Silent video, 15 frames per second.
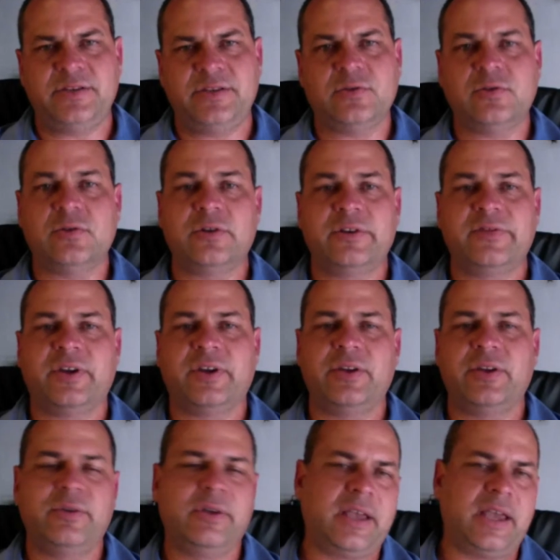or if I do
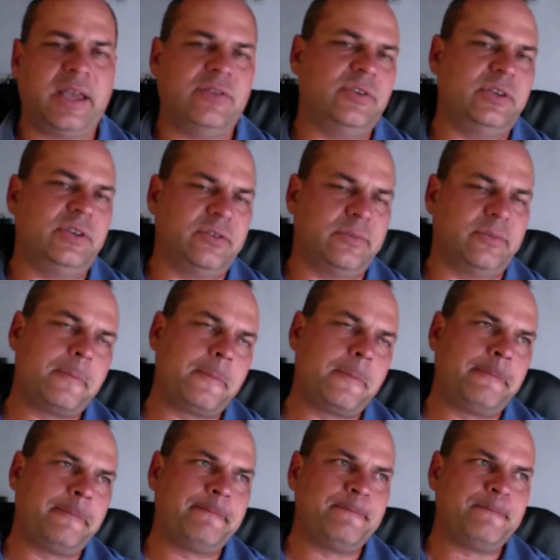a catering trip.
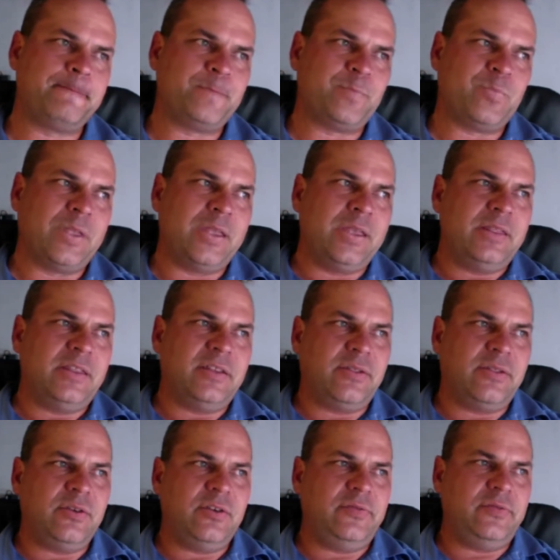The
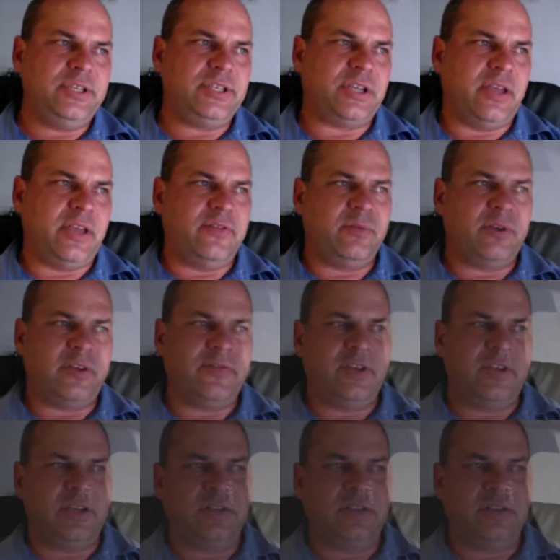third fridge I have in my vehicle